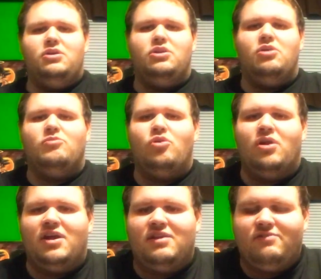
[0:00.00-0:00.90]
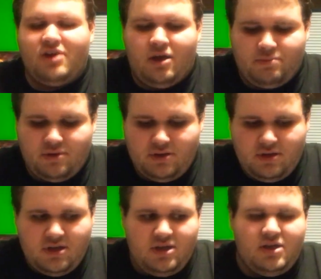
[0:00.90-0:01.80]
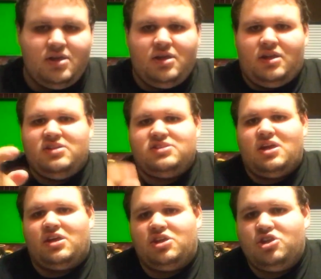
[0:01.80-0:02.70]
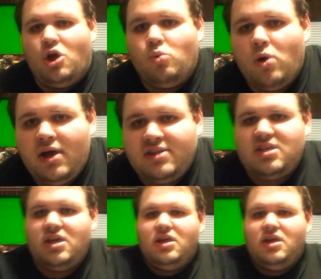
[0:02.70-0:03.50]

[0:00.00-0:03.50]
No more. I give up." And he's like, "You know what?